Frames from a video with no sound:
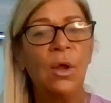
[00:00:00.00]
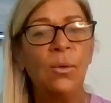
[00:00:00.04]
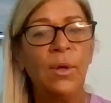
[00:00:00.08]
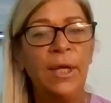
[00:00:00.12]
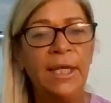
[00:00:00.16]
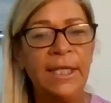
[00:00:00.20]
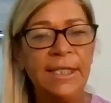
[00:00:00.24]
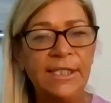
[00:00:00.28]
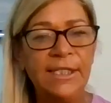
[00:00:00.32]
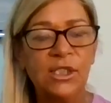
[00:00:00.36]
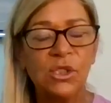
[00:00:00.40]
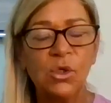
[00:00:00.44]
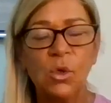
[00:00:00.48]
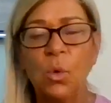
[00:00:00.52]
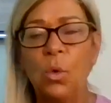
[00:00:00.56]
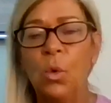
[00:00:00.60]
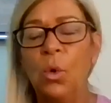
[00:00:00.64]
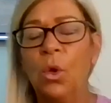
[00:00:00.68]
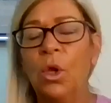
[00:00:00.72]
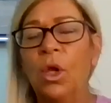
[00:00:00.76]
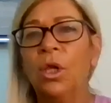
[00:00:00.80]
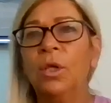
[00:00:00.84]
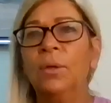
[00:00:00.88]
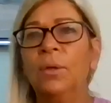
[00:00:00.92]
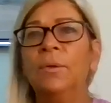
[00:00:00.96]
you know, in
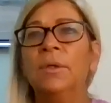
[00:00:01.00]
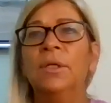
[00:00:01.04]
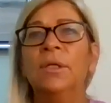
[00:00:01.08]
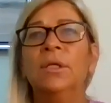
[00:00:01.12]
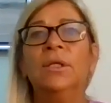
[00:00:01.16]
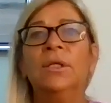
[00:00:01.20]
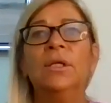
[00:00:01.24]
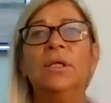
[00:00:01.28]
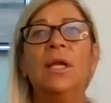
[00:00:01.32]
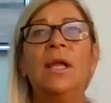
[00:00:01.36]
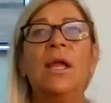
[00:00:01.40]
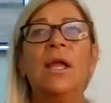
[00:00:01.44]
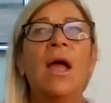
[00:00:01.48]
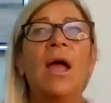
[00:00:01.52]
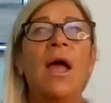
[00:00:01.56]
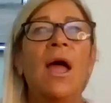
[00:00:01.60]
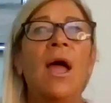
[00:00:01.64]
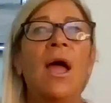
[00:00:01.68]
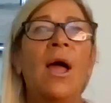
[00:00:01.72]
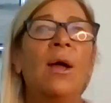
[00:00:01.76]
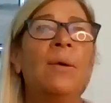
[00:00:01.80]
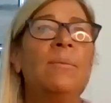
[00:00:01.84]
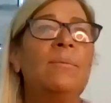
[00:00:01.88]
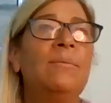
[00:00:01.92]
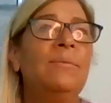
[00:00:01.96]
school,
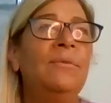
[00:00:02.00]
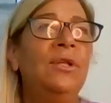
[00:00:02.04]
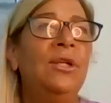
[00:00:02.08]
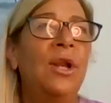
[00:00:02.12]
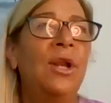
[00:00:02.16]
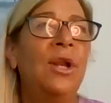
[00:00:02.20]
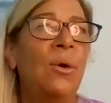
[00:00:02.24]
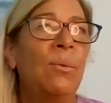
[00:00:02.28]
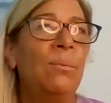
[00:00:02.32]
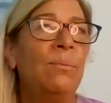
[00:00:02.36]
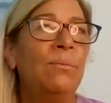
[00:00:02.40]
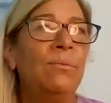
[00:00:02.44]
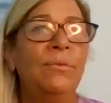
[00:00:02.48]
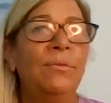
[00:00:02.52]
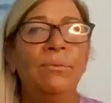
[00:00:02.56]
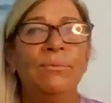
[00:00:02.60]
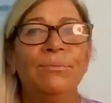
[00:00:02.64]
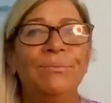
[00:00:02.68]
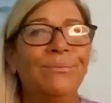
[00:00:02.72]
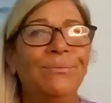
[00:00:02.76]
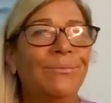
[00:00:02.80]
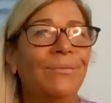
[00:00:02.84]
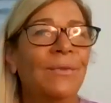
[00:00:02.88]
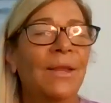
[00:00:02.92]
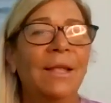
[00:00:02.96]
um, you know,
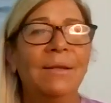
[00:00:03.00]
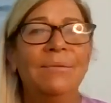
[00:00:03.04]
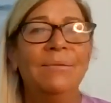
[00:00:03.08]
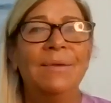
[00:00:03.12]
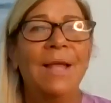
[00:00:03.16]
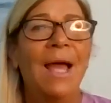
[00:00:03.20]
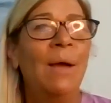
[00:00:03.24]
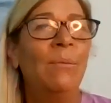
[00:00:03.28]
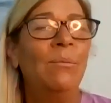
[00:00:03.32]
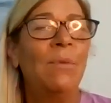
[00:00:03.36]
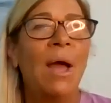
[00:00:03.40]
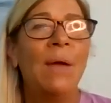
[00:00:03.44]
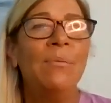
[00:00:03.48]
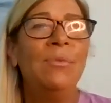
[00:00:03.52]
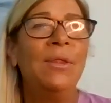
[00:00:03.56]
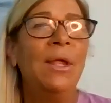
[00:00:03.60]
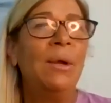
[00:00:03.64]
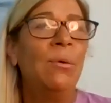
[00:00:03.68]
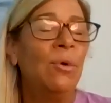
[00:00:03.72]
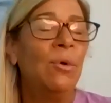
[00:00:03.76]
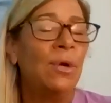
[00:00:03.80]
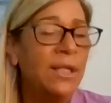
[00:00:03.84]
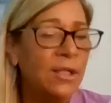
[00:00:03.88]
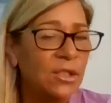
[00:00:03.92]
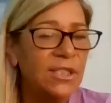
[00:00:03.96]
um, uh,
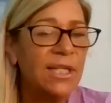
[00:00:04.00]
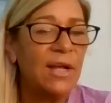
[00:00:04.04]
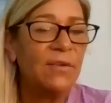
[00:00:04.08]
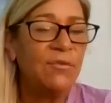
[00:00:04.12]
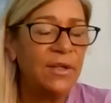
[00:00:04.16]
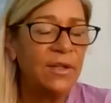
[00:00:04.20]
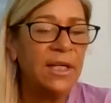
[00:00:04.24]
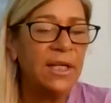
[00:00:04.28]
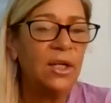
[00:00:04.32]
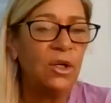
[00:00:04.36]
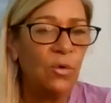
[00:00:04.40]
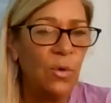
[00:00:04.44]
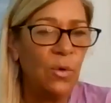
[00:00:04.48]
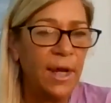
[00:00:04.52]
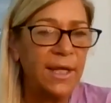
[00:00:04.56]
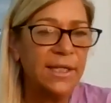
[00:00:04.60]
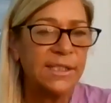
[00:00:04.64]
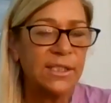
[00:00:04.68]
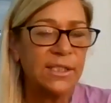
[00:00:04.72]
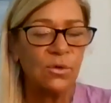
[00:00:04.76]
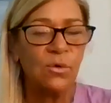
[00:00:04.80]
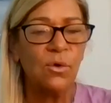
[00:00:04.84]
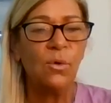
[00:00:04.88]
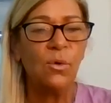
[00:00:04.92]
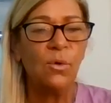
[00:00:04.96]
they were in, definitely in grade
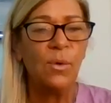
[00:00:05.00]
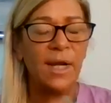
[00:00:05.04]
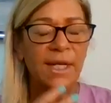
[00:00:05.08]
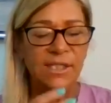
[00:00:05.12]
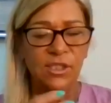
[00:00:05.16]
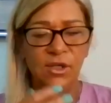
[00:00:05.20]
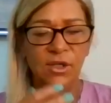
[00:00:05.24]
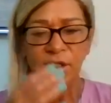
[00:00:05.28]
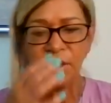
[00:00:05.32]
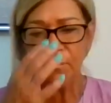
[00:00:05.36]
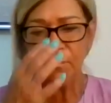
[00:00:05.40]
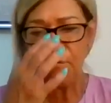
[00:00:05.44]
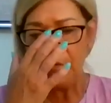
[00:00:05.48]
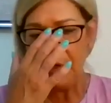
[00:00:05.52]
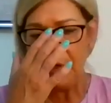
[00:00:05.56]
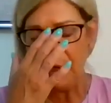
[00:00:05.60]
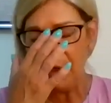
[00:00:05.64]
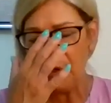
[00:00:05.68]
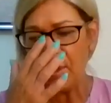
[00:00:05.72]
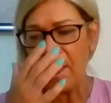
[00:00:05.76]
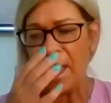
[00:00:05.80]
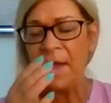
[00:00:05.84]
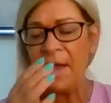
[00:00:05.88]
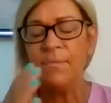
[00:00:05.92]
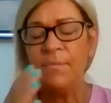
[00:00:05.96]
school when I started to
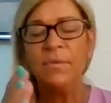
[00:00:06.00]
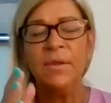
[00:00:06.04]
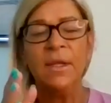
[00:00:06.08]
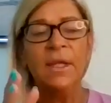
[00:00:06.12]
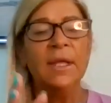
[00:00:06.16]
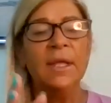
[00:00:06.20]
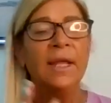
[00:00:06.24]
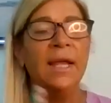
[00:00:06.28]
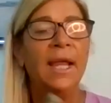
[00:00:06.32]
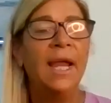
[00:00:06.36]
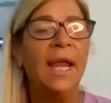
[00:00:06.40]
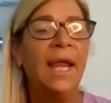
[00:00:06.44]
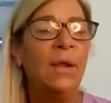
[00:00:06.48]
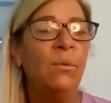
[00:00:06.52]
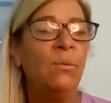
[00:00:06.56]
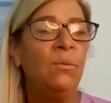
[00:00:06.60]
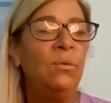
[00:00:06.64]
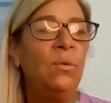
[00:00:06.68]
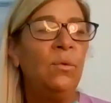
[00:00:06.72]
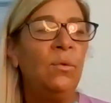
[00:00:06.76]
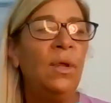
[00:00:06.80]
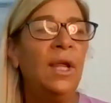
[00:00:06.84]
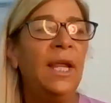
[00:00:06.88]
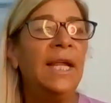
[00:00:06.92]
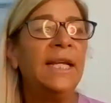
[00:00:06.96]
feel that.
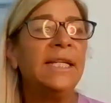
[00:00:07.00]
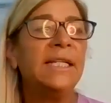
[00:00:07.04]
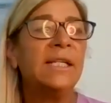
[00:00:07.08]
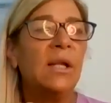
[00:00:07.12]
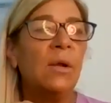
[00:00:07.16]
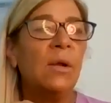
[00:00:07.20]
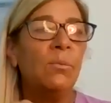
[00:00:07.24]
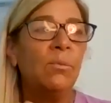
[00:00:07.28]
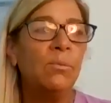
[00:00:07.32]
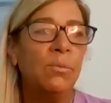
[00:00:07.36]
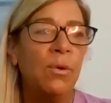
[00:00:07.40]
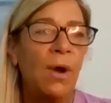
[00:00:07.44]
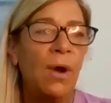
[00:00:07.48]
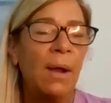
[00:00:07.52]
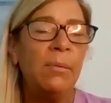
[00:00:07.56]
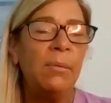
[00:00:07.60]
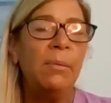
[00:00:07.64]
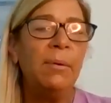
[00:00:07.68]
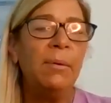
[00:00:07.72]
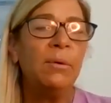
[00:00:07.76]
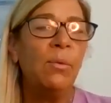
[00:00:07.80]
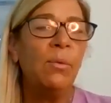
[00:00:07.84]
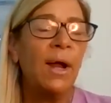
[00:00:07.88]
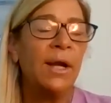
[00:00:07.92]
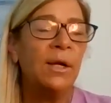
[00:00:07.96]
And it's
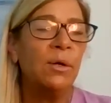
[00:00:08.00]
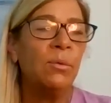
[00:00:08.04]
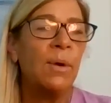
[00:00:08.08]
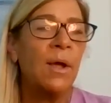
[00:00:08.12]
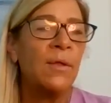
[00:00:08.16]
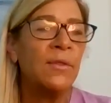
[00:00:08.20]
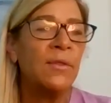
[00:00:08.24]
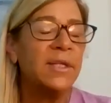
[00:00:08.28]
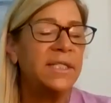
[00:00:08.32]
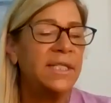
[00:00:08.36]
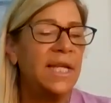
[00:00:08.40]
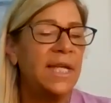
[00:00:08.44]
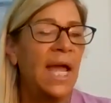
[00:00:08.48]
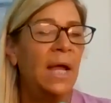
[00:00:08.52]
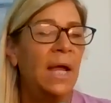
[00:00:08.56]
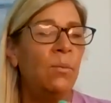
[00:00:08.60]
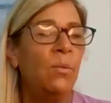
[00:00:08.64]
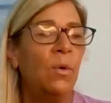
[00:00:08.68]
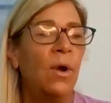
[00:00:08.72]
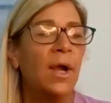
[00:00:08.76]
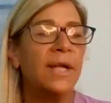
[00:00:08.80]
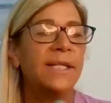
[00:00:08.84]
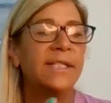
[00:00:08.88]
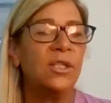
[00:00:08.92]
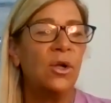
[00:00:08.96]
probably right around the
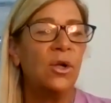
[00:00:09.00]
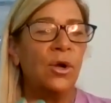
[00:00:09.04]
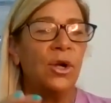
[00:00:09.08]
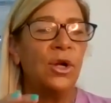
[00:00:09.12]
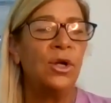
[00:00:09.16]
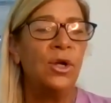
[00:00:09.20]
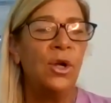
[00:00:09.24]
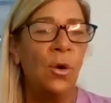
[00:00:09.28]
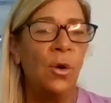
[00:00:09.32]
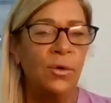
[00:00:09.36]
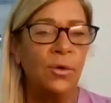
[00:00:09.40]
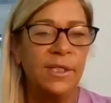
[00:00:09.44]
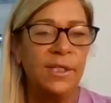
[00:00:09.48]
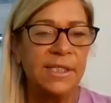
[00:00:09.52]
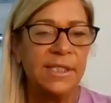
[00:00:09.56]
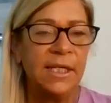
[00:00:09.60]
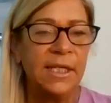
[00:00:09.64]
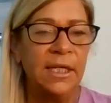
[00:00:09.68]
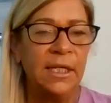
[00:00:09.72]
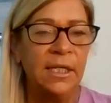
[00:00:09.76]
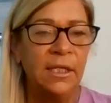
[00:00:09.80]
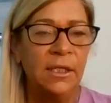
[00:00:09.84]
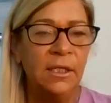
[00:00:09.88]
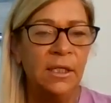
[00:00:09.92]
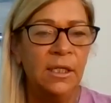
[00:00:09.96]
time where I started
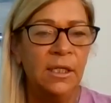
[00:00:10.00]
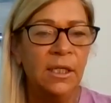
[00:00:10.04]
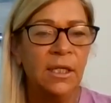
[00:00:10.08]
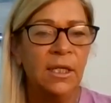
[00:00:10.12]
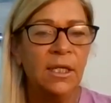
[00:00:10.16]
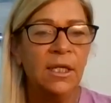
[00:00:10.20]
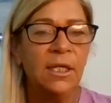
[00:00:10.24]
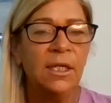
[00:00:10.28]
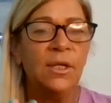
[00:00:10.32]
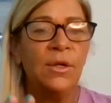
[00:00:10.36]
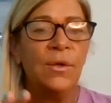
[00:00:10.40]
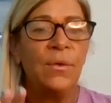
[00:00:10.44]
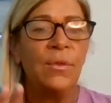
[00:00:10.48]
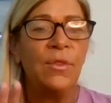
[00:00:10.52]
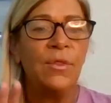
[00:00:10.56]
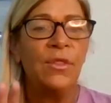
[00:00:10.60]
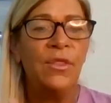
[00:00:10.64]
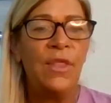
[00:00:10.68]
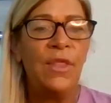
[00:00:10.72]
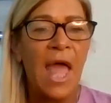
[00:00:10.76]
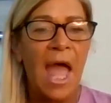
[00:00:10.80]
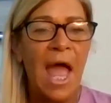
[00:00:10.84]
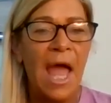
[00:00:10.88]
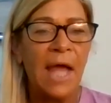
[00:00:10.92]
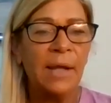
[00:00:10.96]
noticing
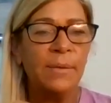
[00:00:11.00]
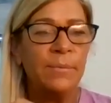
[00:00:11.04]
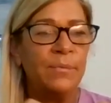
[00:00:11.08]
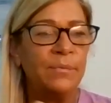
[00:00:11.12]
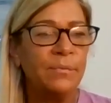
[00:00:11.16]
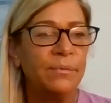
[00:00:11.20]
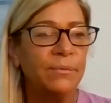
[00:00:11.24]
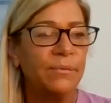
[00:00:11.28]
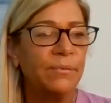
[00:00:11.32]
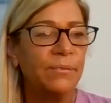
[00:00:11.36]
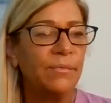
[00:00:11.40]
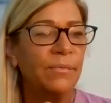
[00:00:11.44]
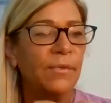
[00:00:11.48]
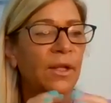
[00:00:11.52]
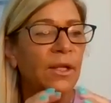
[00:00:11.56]
that